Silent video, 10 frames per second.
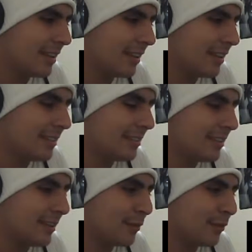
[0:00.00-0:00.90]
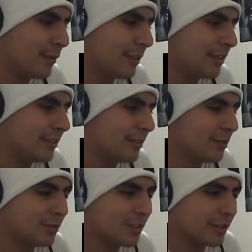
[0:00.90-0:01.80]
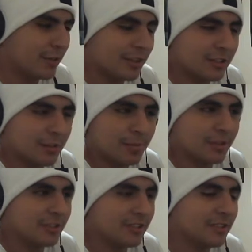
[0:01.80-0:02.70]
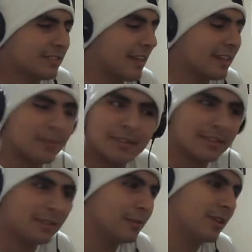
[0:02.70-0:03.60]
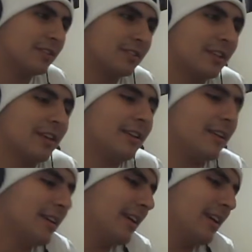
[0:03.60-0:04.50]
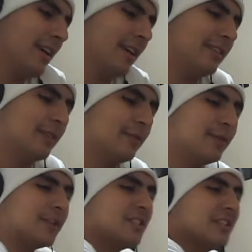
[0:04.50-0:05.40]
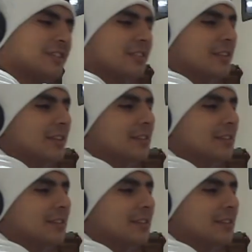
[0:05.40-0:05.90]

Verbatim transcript: He said, fuck this new generation of pussies. That's basically what he said. He said, fuck Gen Z.